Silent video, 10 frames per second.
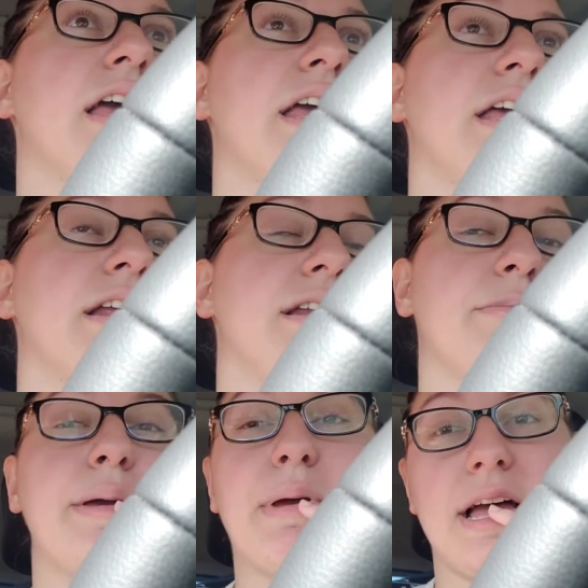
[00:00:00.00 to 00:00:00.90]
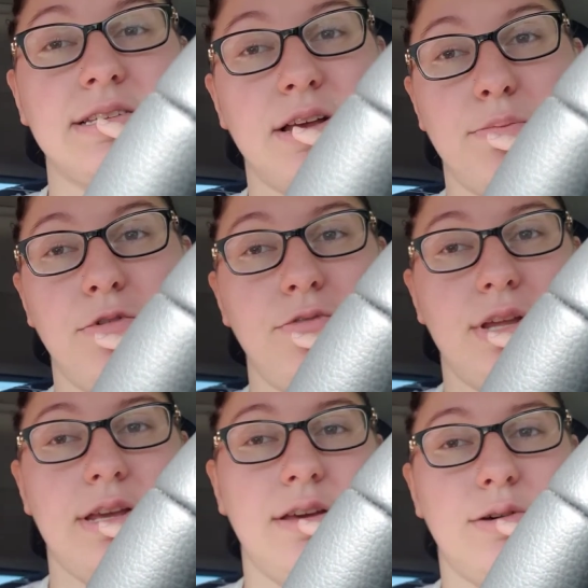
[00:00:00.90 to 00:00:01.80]
In my past couple
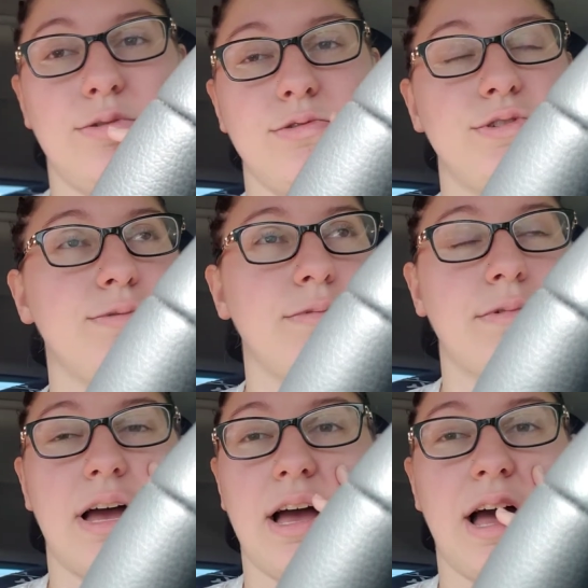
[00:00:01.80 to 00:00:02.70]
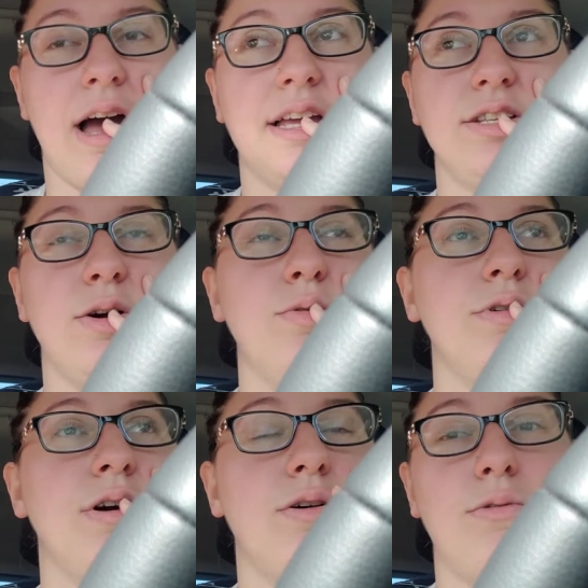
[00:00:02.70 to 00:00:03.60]
videos, I don't
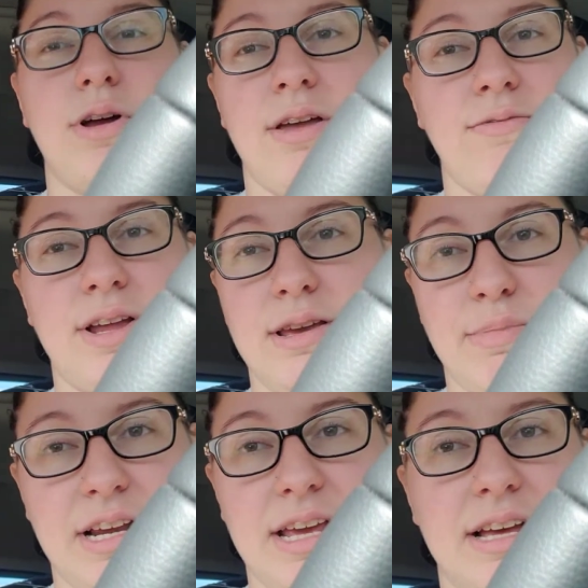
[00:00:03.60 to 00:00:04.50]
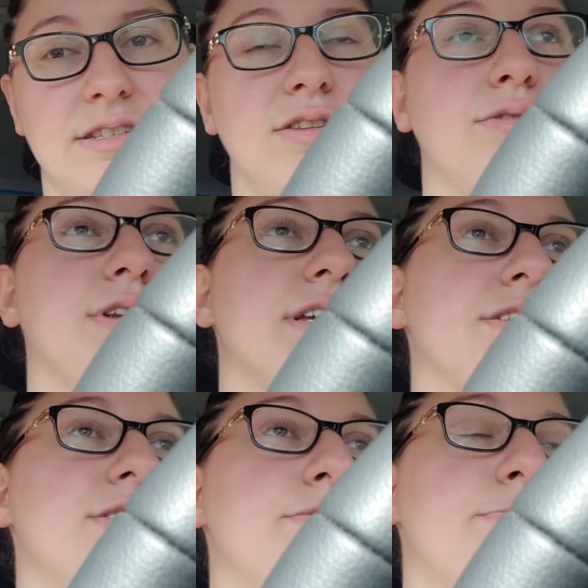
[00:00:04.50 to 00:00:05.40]
know if anybody has
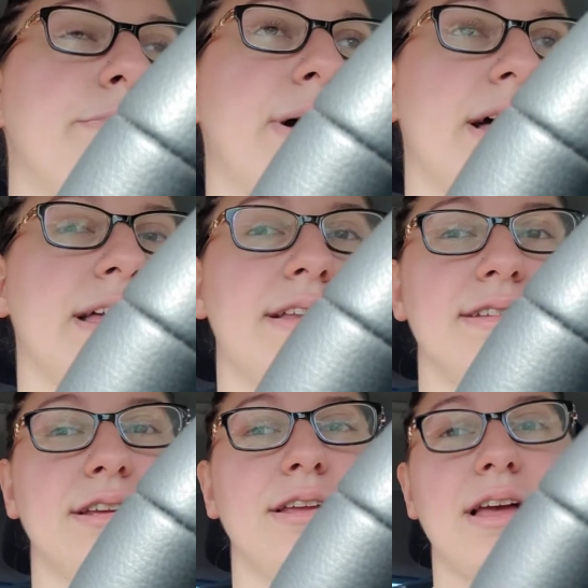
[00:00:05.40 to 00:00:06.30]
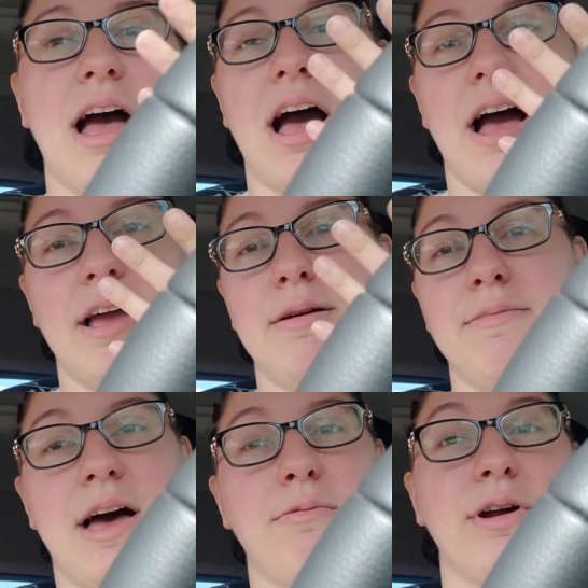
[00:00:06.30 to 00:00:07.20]
noticed, but I am
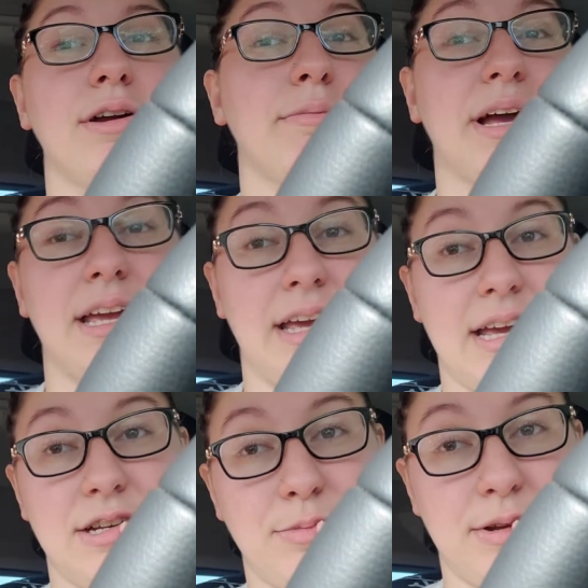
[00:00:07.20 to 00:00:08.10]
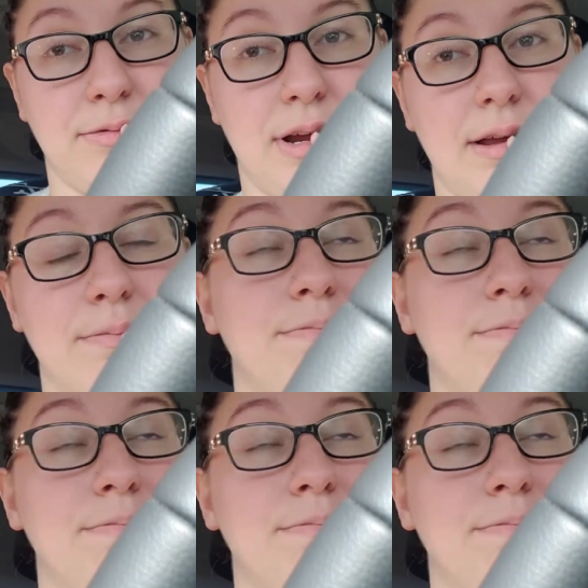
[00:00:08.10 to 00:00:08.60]
not wearing my engagement ring.